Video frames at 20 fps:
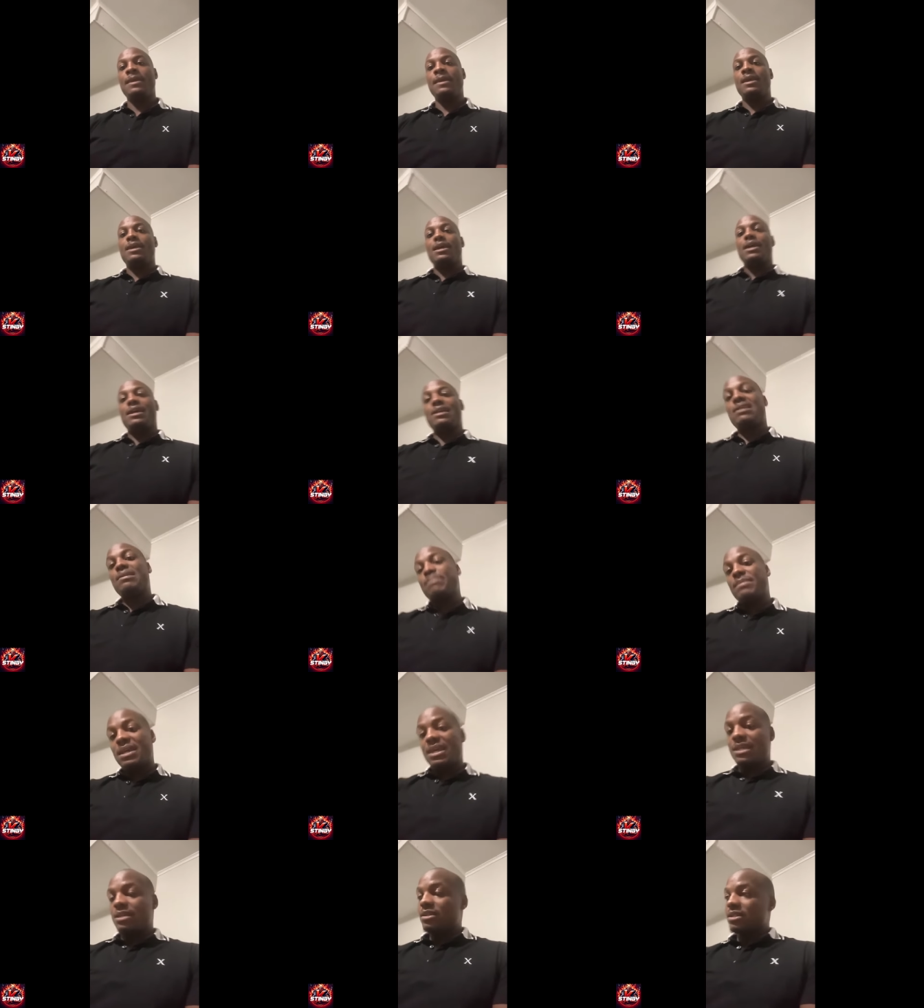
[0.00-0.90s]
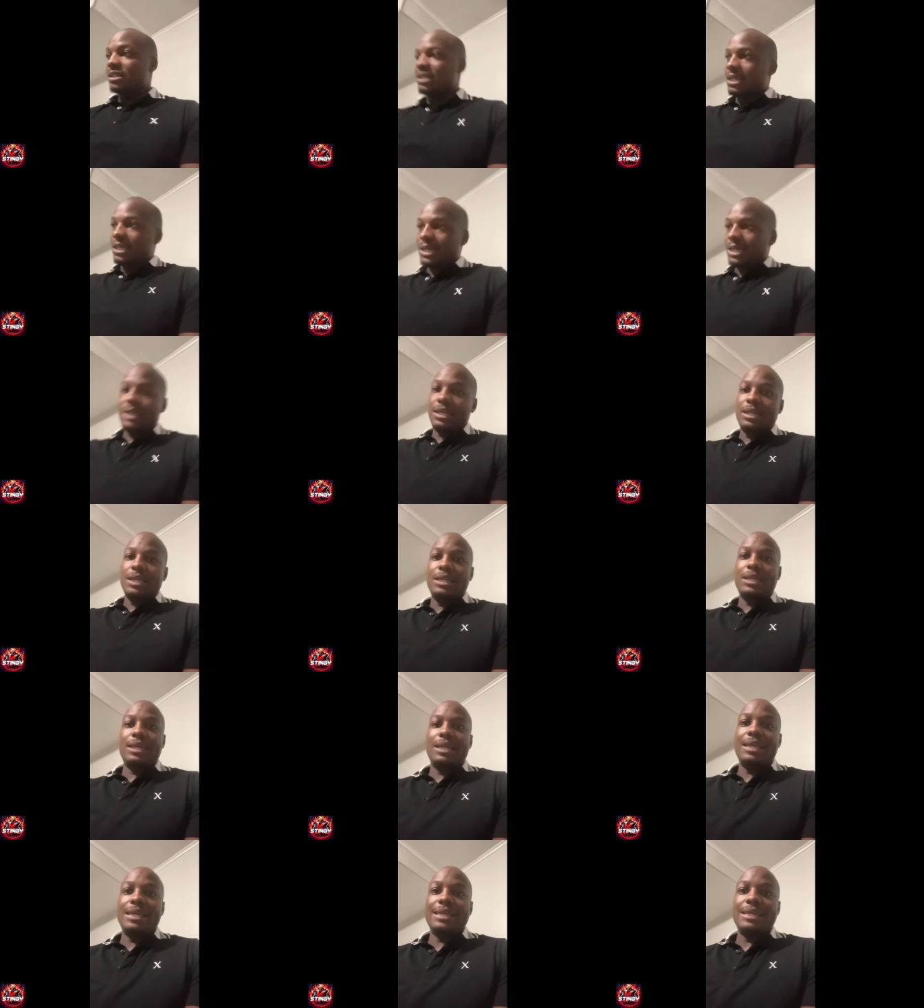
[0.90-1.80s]
And that man here, he, he, he,
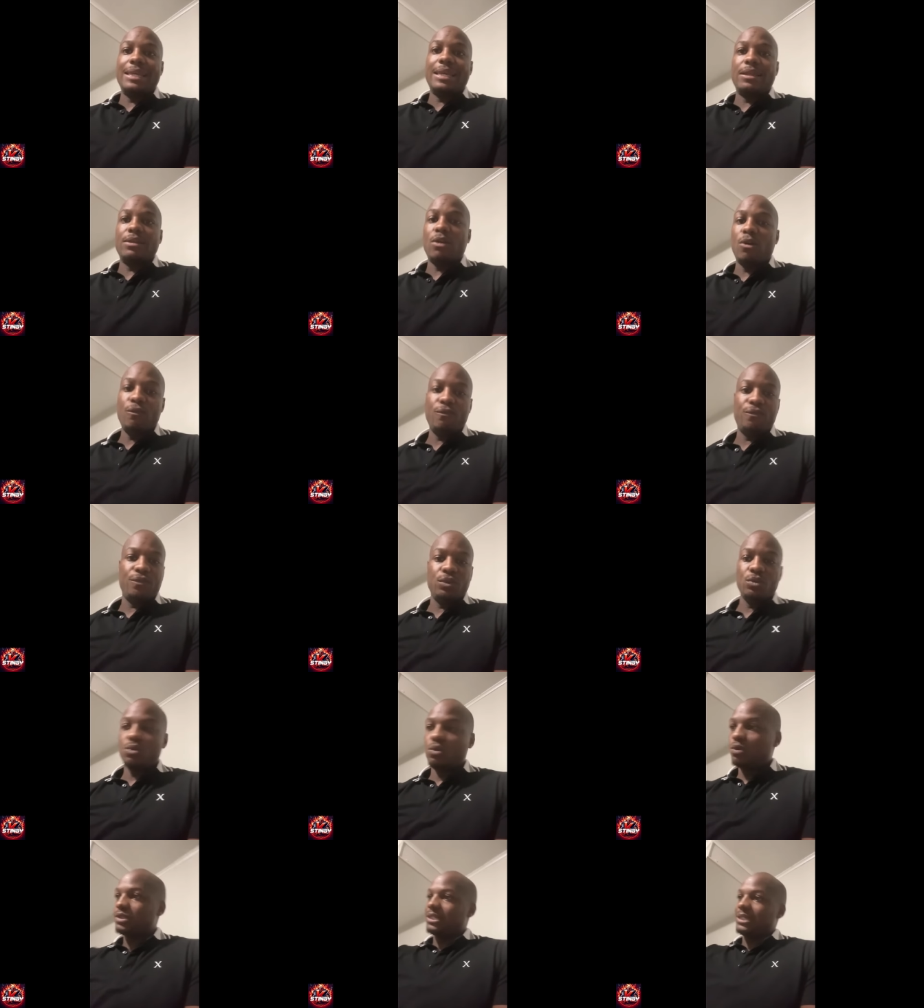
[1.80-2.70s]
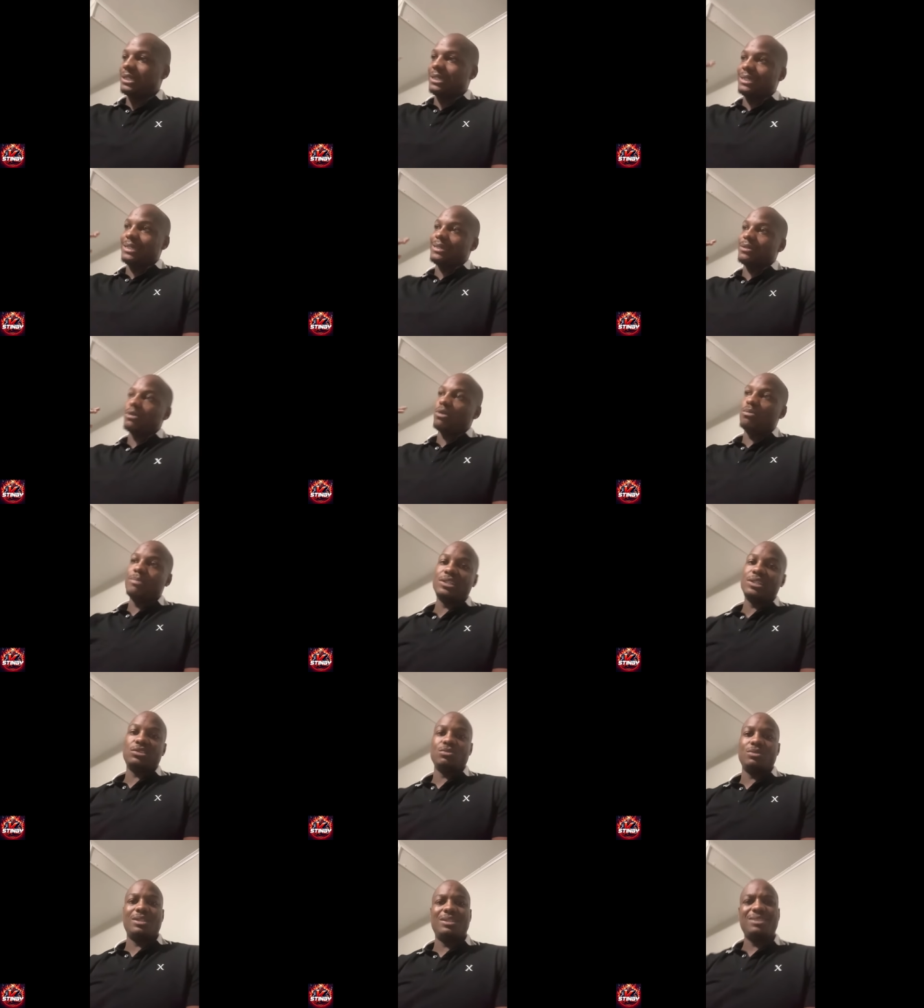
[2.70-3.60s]
ain't getting no views, he ain't getting no
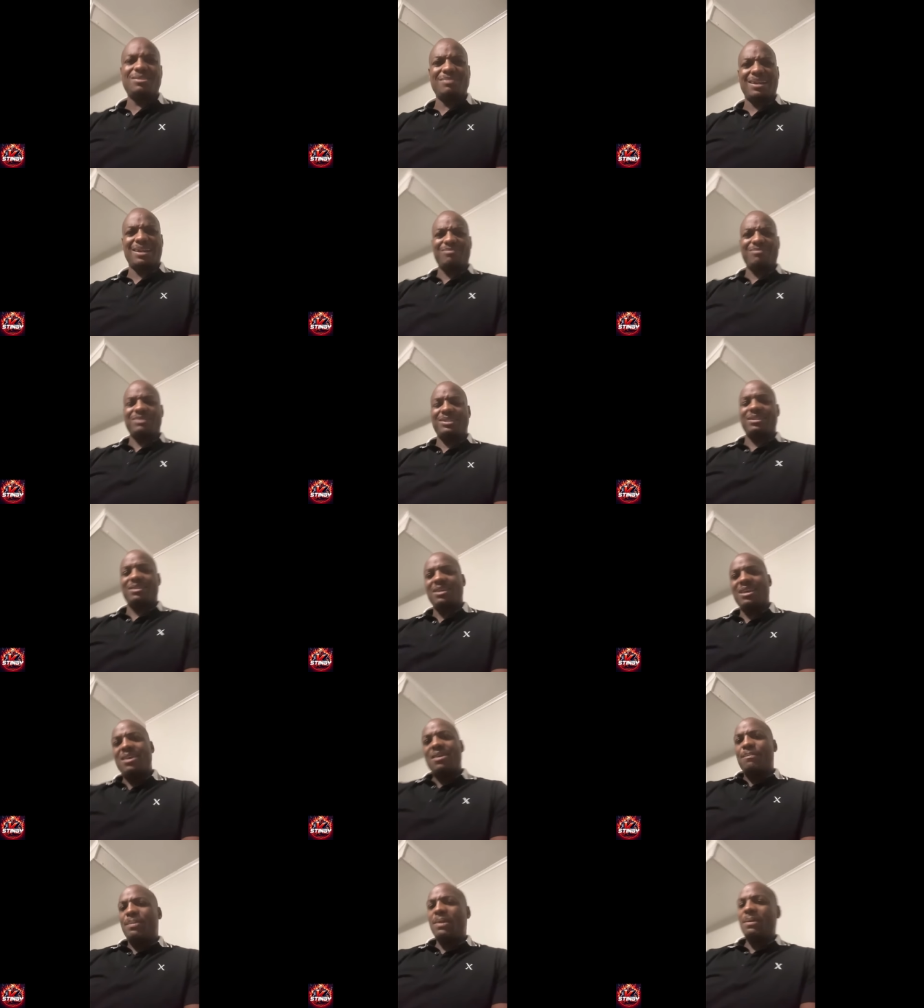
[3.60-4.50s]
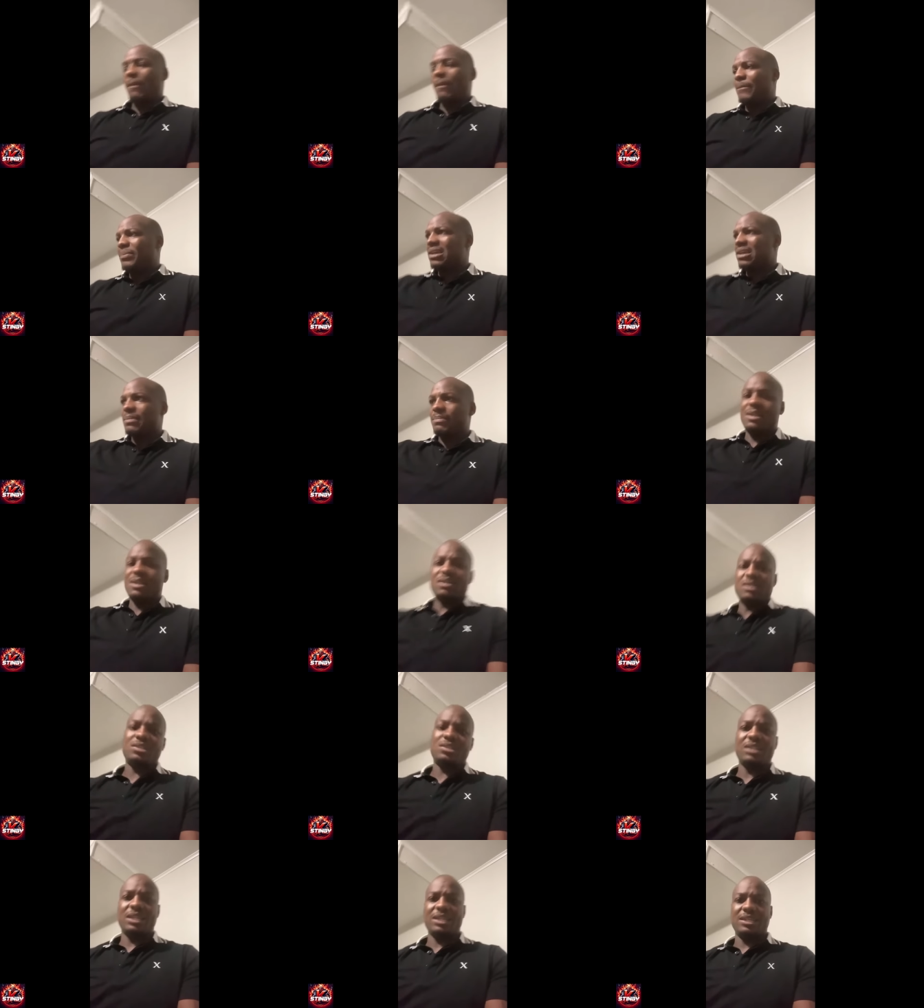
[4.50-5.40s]
message. Come on, I'm getting people booking me in other
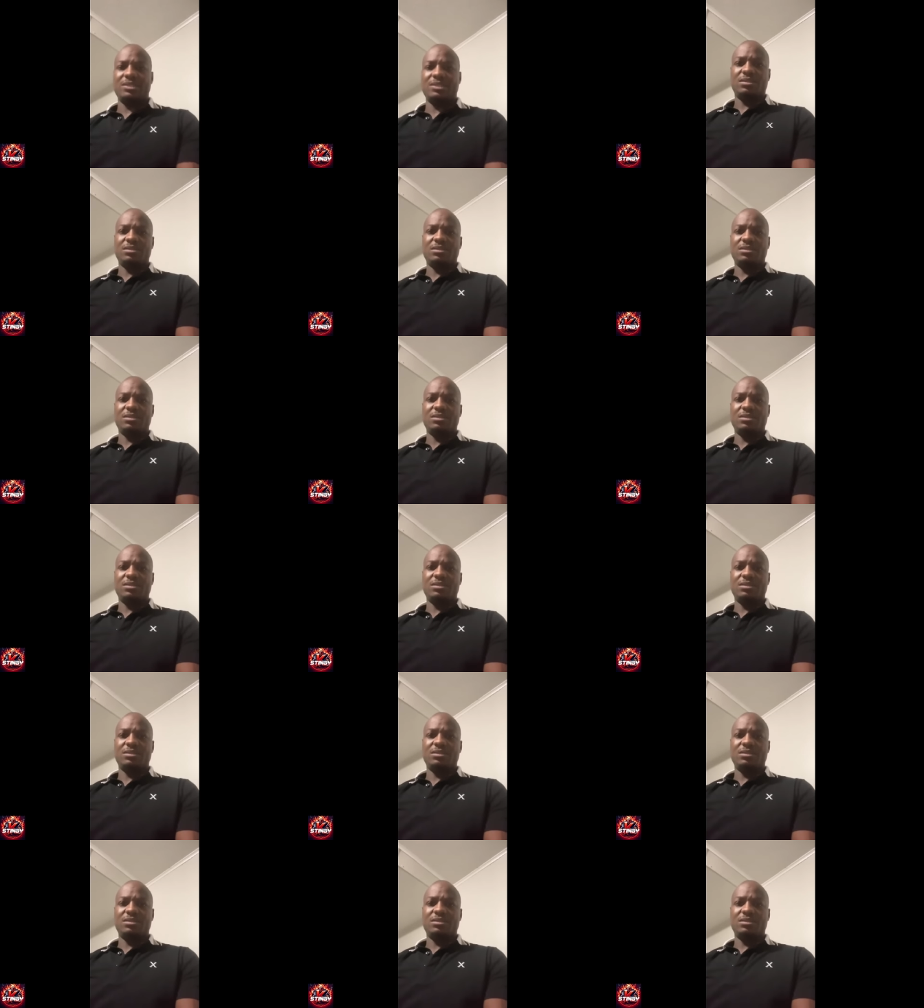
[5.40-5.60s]
states.